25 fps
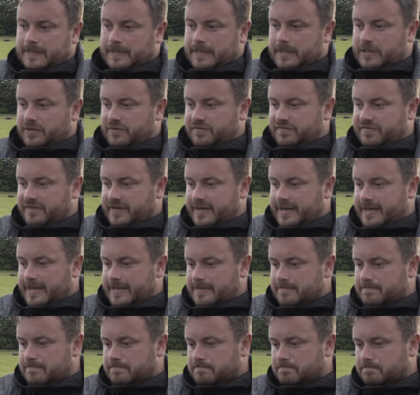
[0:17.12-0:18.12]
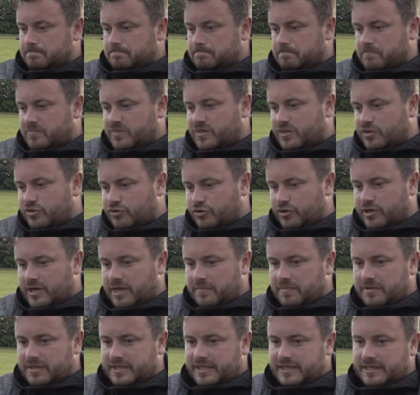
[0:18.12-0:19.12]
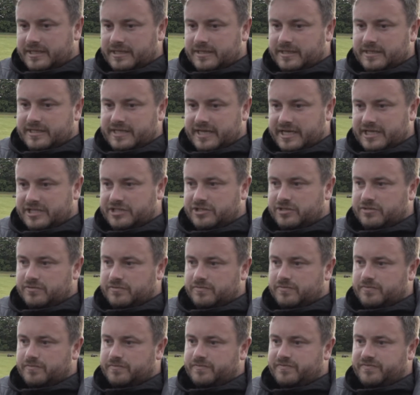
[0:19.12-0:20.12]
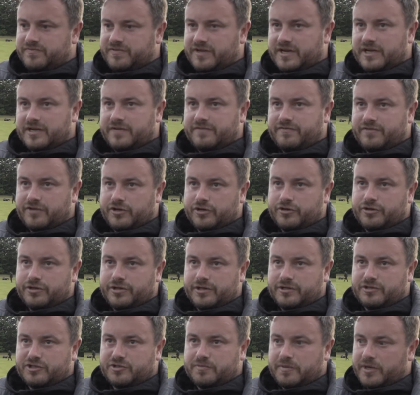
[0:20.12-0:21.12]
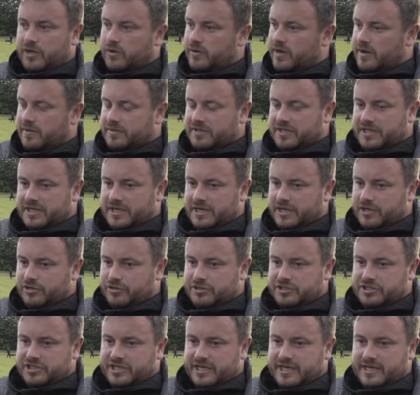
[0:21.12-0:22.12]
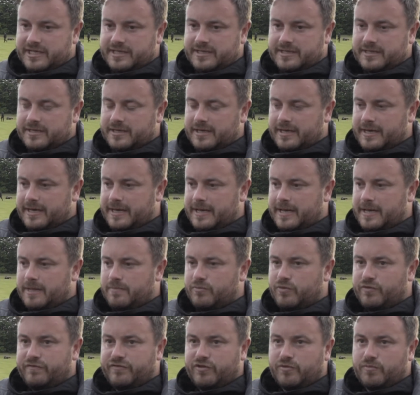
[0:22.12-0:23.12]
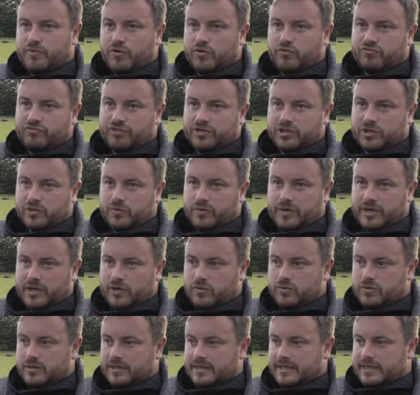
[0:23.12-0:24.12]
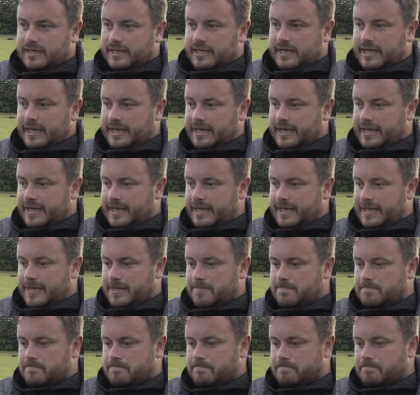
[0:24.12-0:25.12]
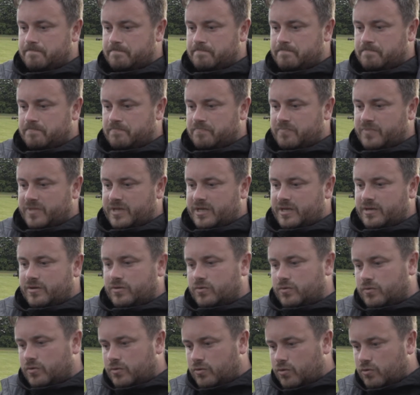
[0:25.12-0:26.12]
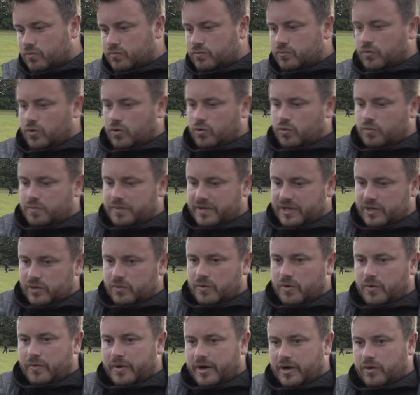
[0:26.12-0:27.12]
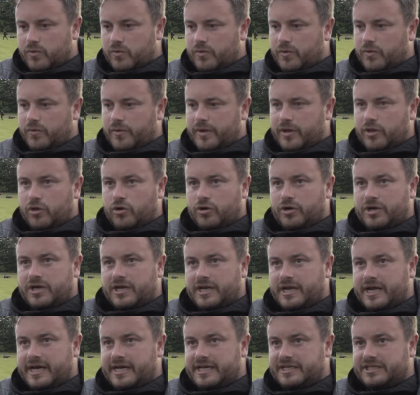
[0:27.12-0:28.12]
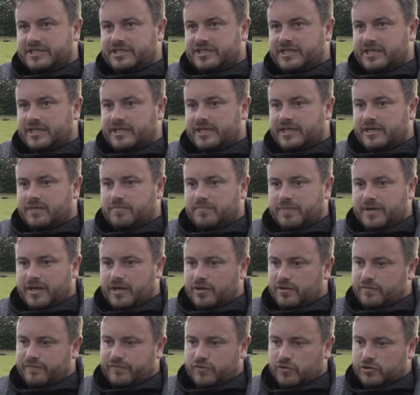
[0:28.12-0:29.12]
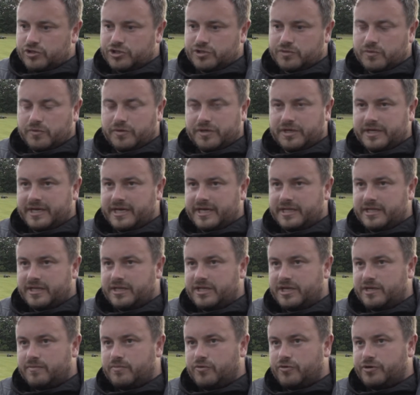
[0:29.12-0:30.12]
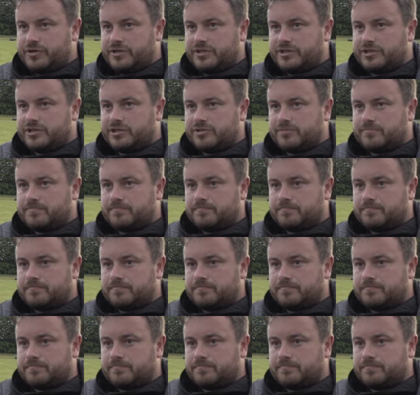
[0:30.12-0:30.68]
They've took Aberdeen testing for a good spell. Aberdeen are a good side, moved the ball really well, and albeit we were well organised in there, but unfortunately we weren't getting the 3 points.